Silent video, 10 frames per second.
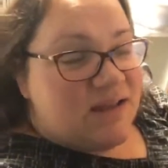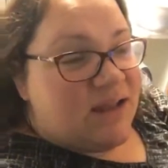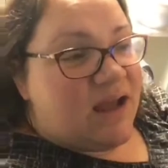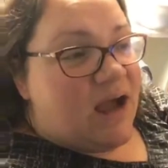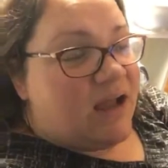
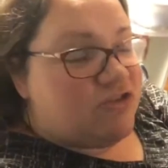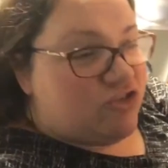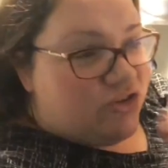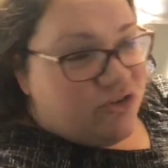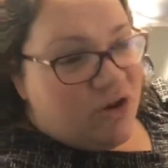Like, I
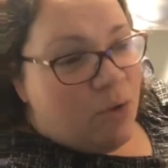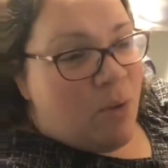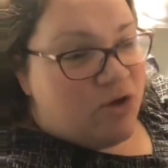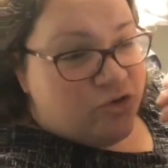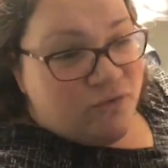just
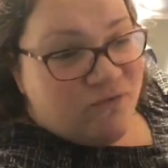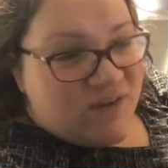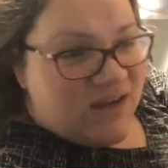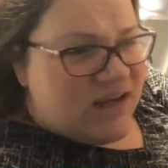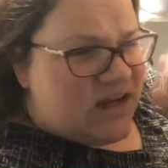want to
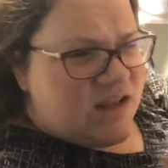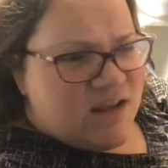feed